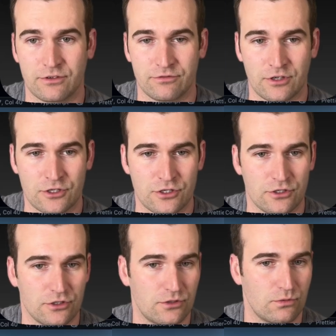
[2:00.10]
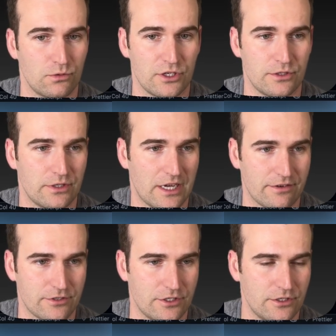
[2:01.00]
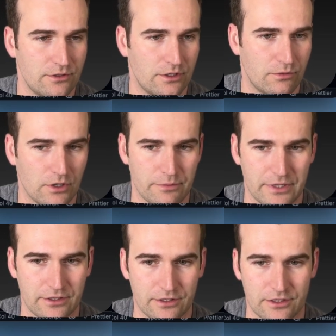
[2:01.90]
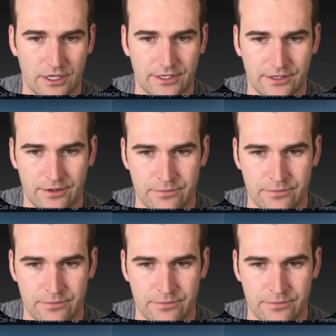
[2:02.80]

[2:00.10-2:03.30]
different functions, what you would have to do and what it might look like.